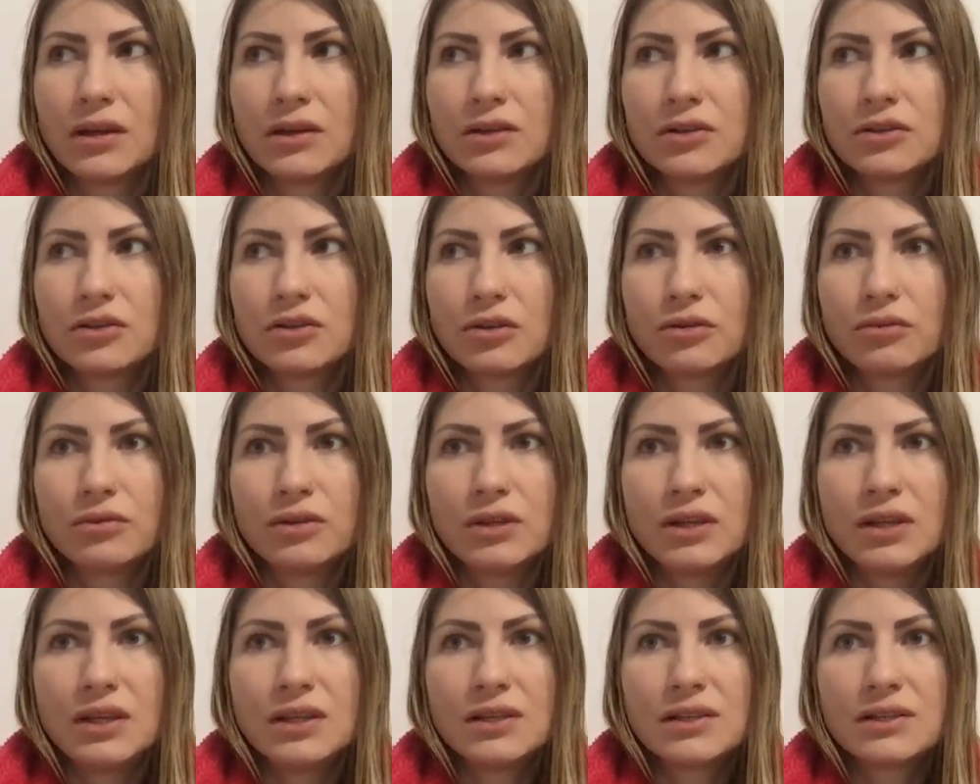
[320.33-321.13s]
So
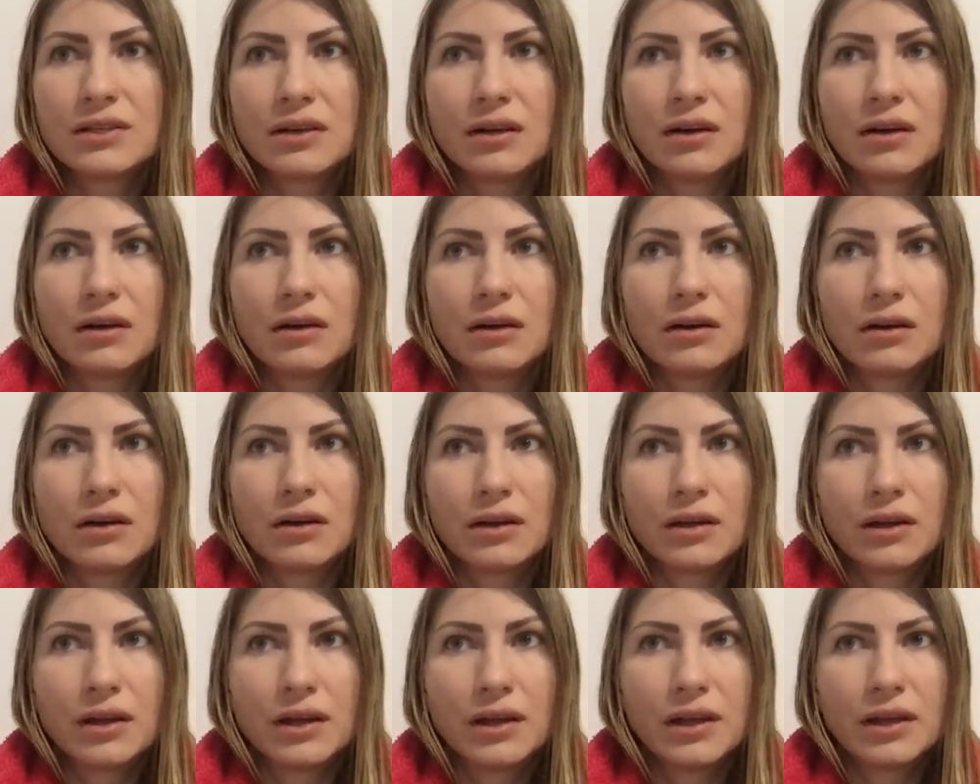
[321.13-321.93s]
these
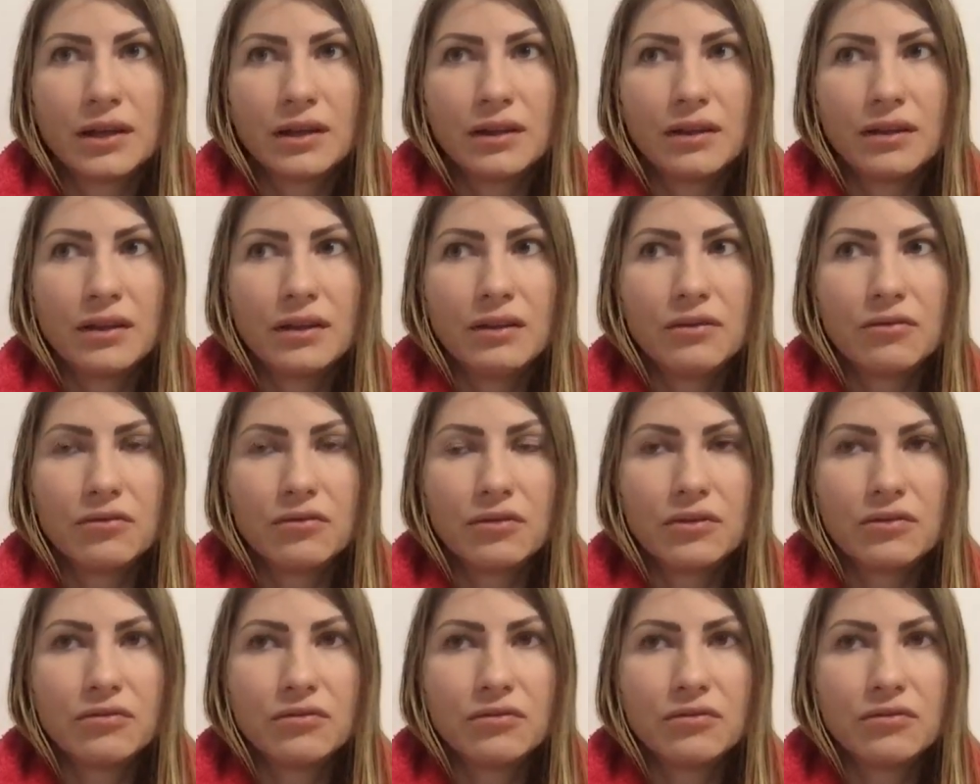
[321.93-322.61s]
are the